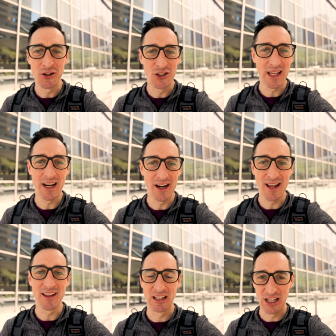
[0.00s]
just had a
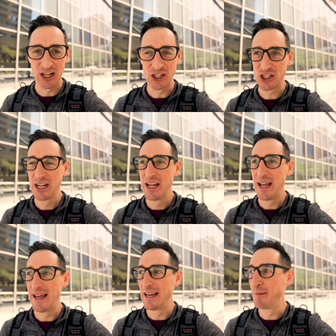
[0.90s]
nice lunch,
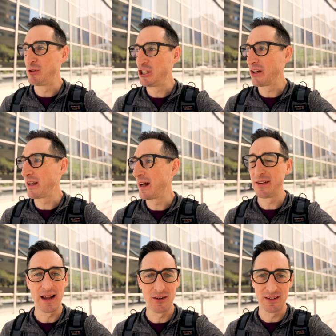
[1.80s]
and I'm chilling out
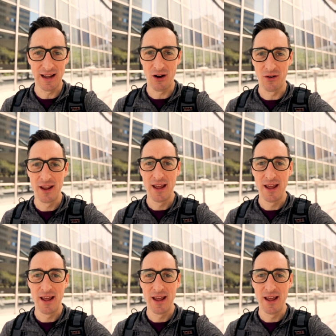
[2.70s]
downtown,